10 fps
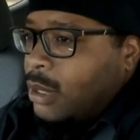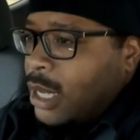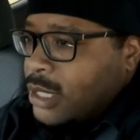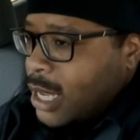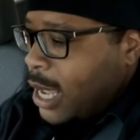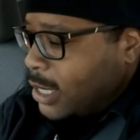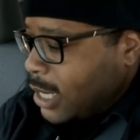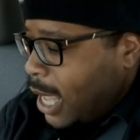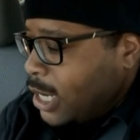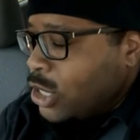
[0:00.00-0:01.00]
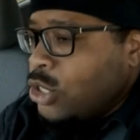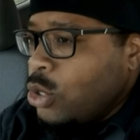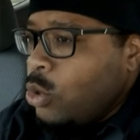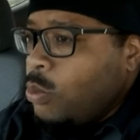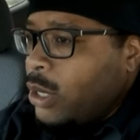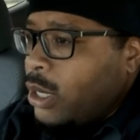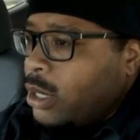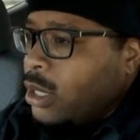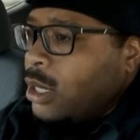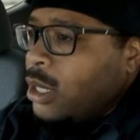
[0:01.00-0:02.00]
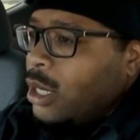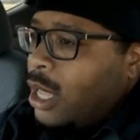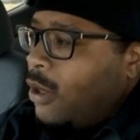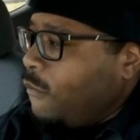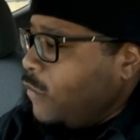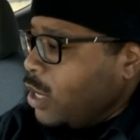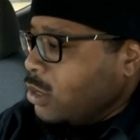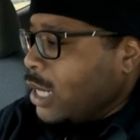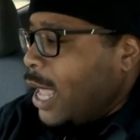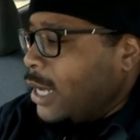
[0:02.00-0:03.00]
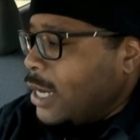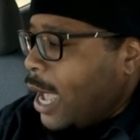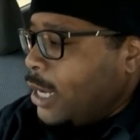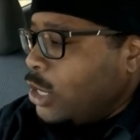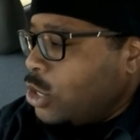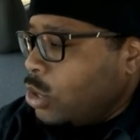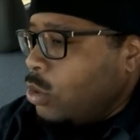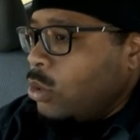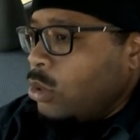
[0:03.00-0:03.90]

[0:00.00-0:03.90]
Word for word: They say it's 82, but it feels like 92.